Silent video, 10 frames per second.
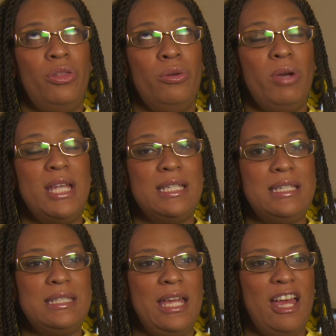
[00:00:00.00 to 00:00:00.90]
The
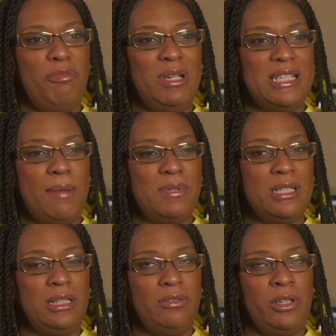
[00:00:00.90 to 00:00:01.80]
residents that have been accepted
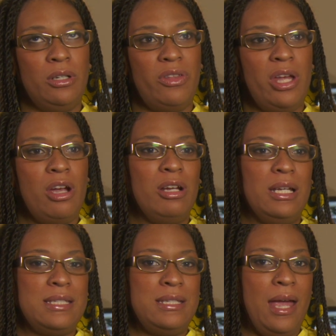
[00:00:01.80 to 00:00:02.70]
to live here, they are
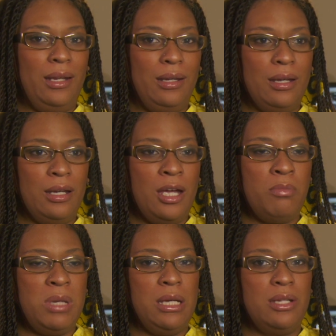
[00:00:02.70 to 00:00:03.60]
ecstatic.
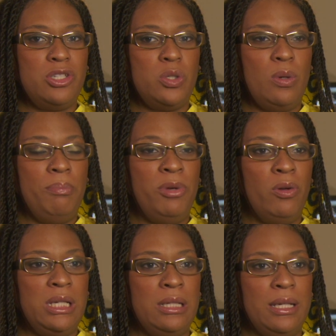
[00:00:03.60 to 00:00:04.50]
Coming into a
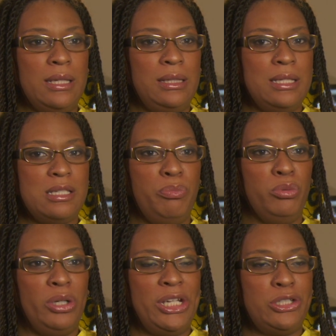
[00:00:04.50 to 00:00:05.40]
building like this,
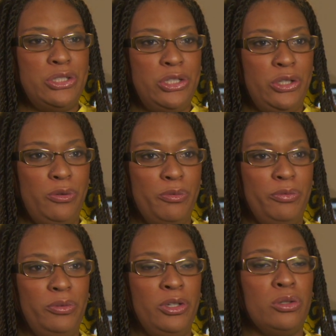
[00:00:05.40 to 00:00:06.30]
brand new,
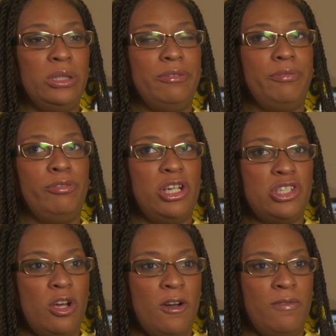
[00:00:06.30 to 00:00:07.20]
literally
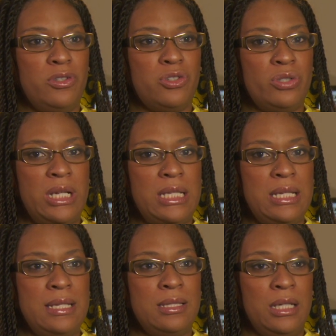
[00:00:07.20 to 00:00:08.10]
fresh off the streets,
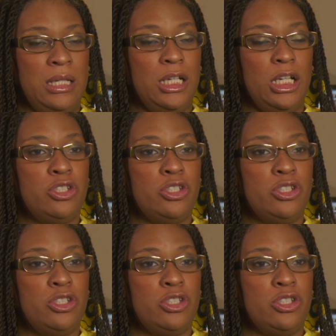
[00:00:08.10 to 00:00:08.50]
it's like